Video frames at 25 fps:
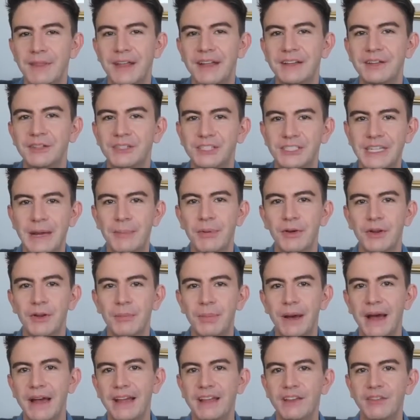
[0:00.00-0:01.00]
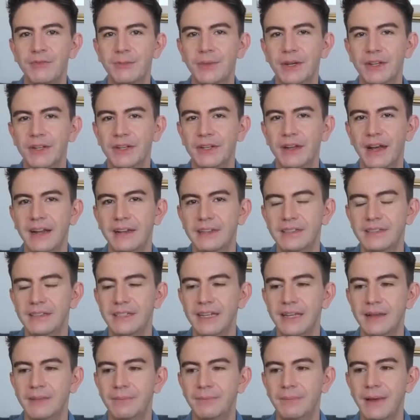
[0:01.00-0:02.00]
but then you step on a pavement and
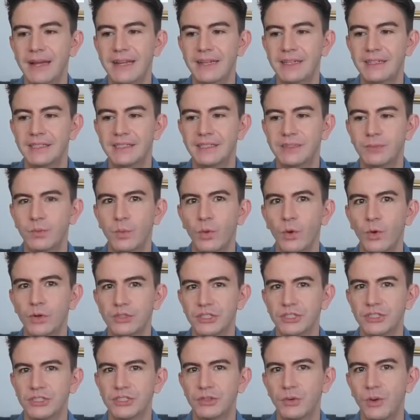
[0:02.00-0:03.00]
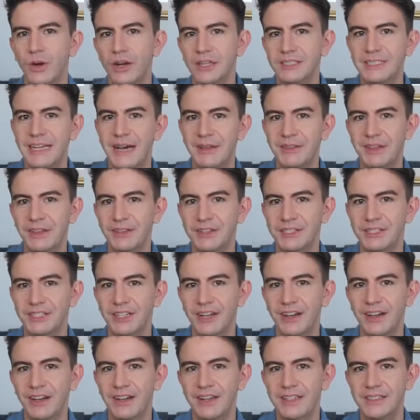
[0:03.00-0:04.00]
it makes water squirt out the other
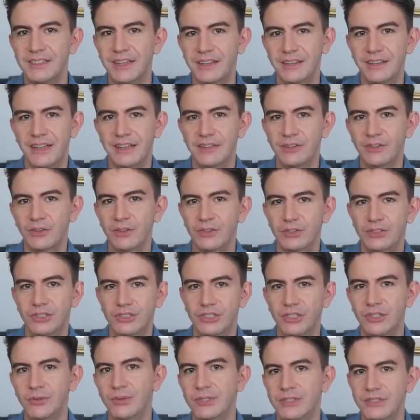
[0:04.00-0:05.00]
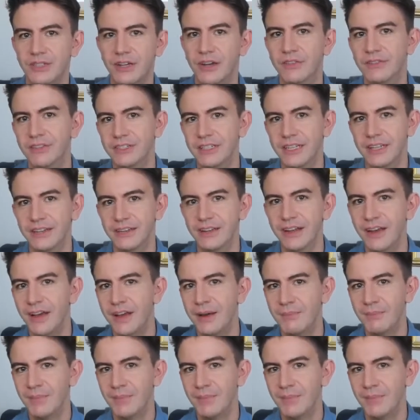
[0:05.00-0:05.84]
side and then your shoe is covered in